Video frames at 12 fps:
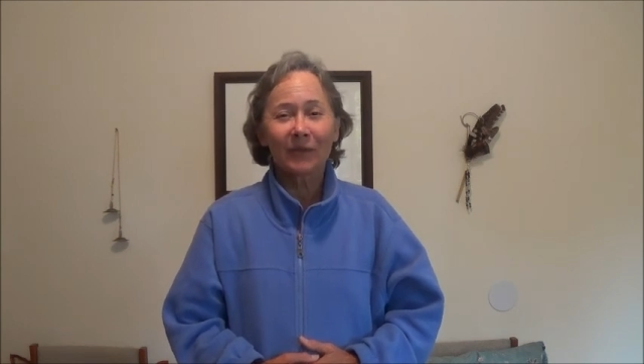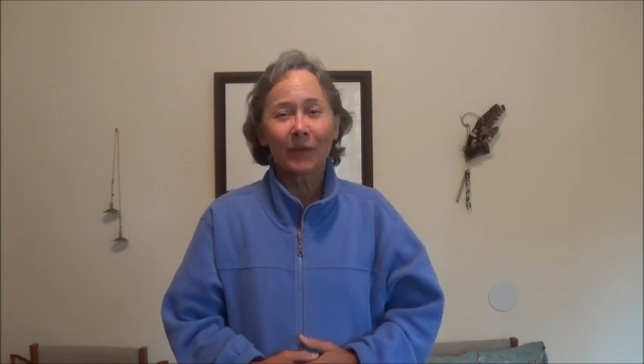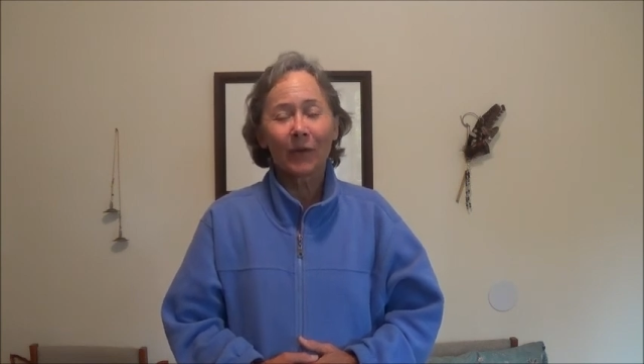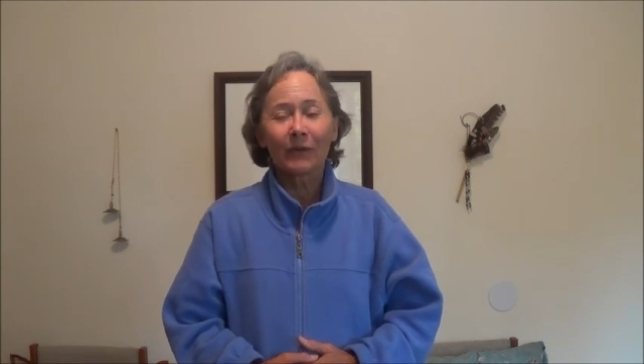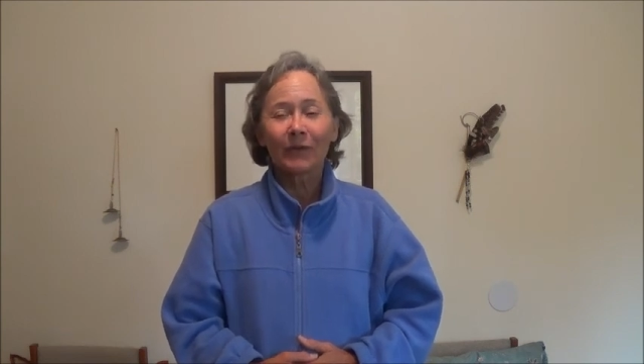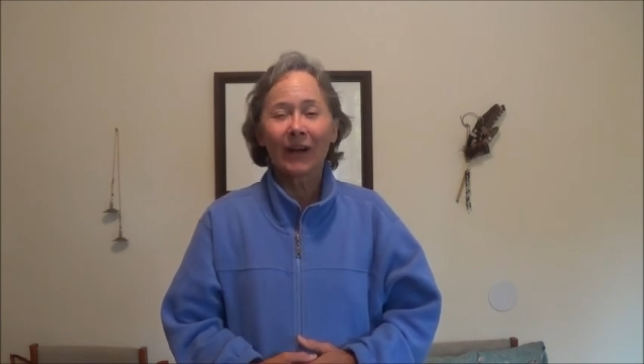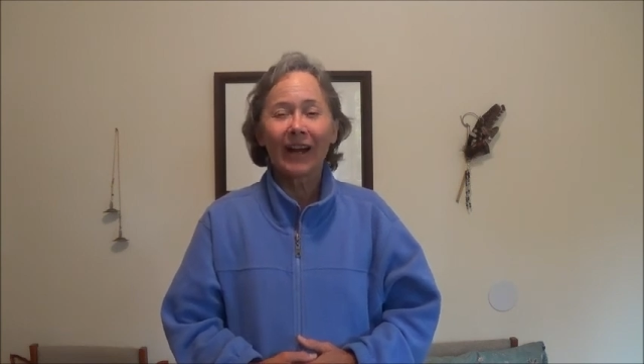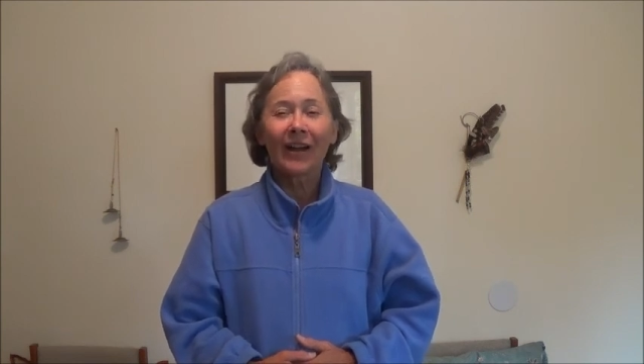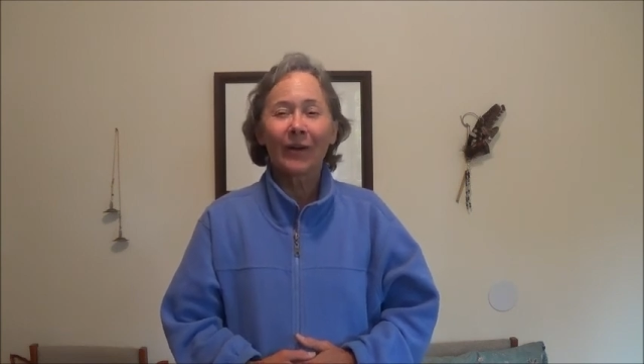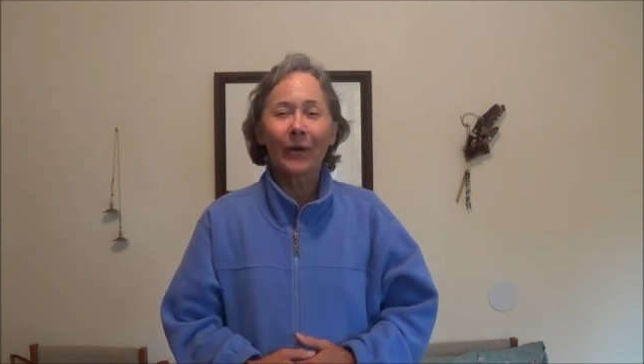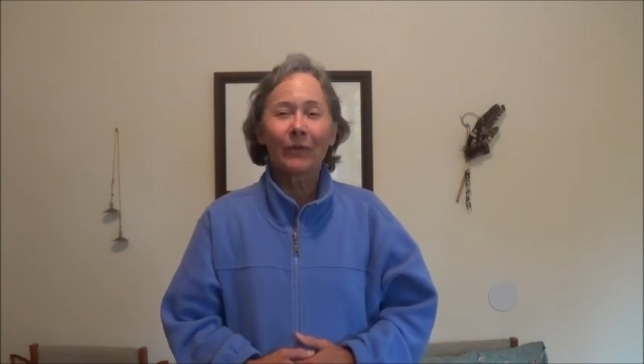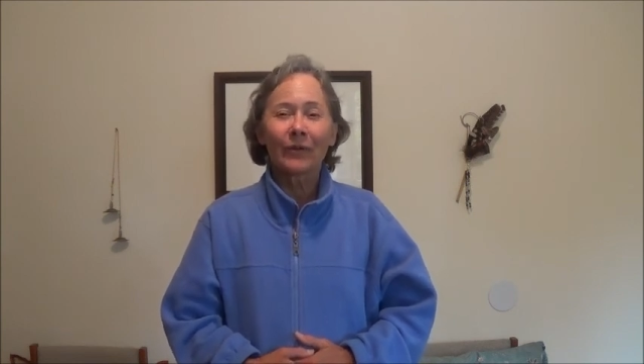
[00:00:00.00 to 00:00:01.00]
or for
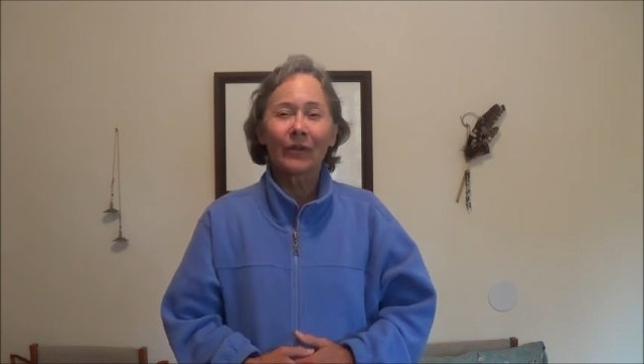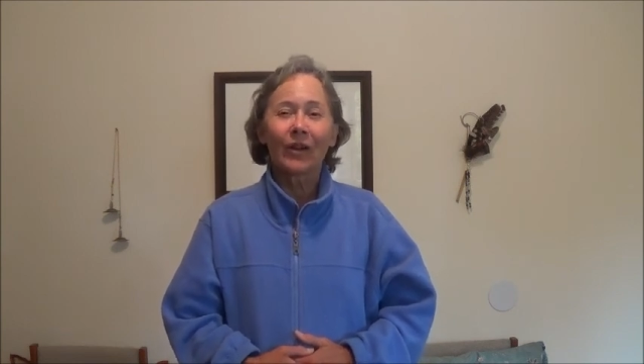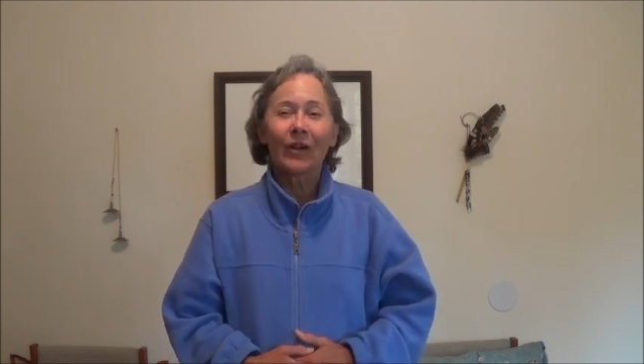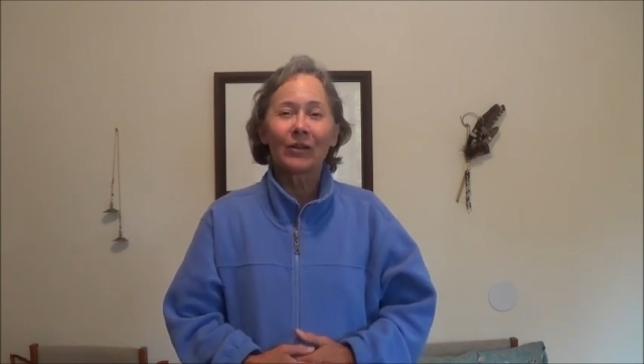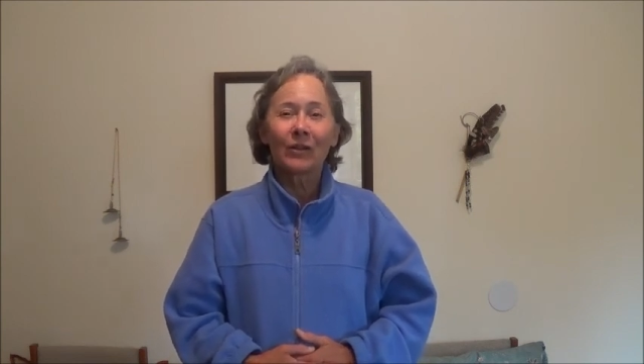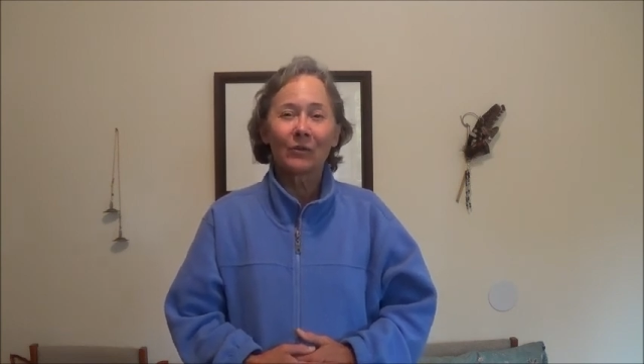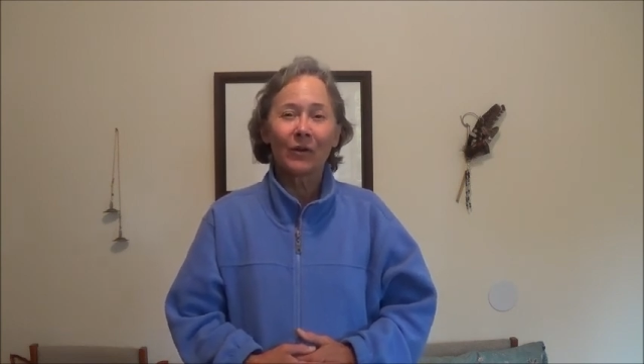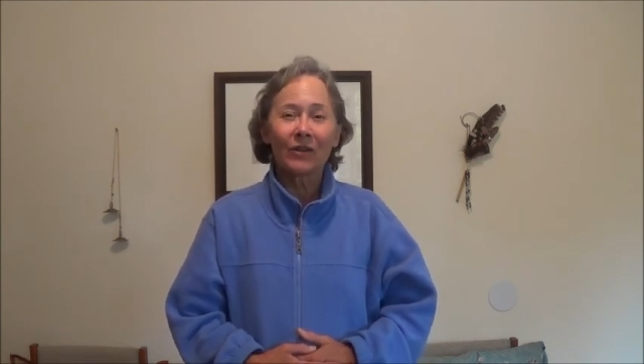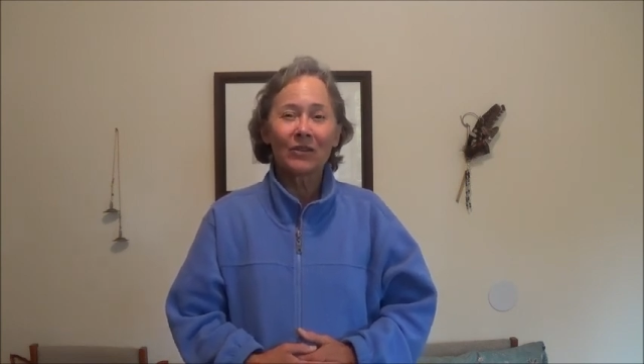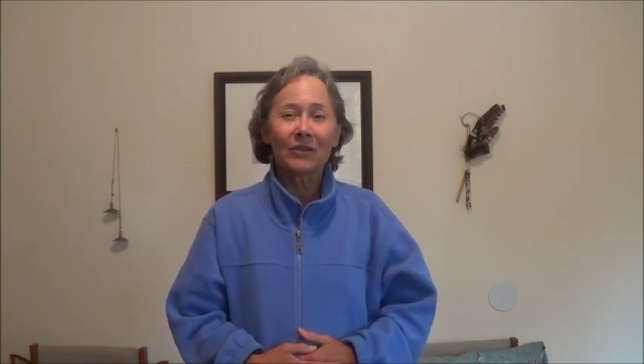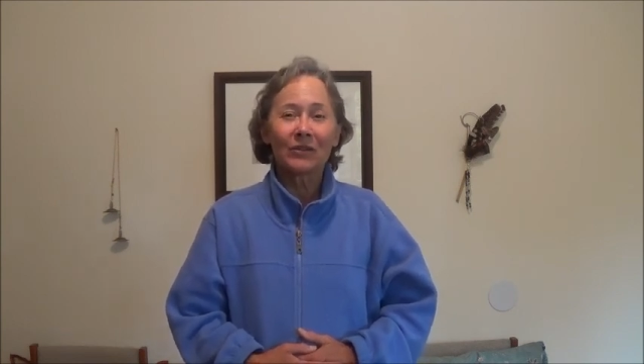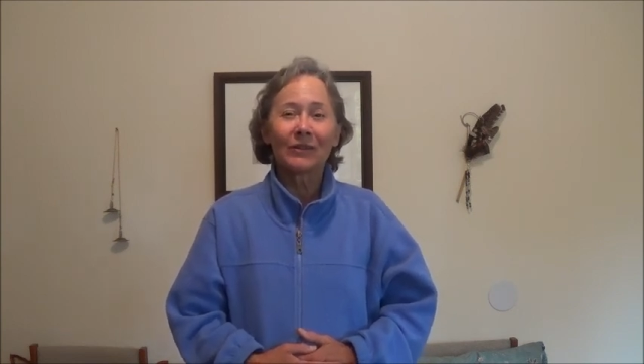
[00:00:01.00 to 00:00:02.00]
however long you
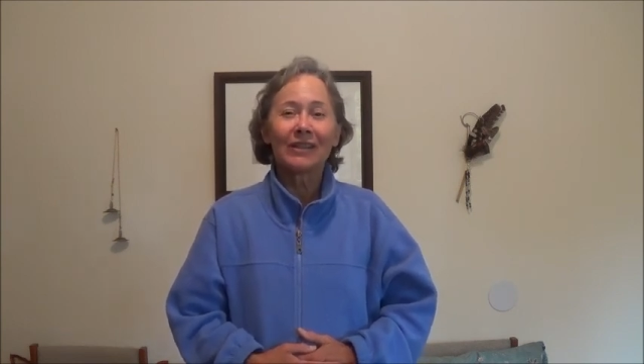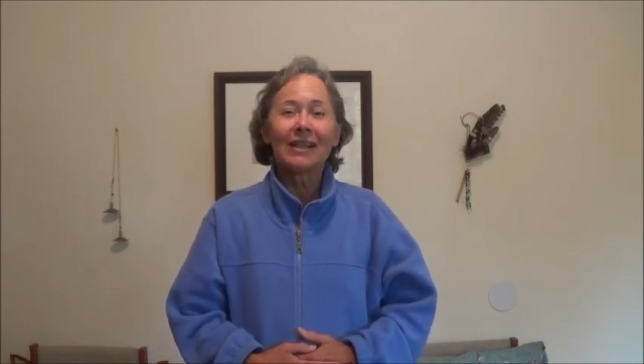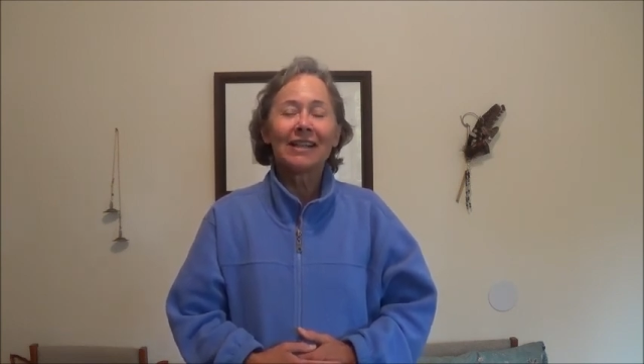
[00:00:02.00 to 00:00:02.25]
want to,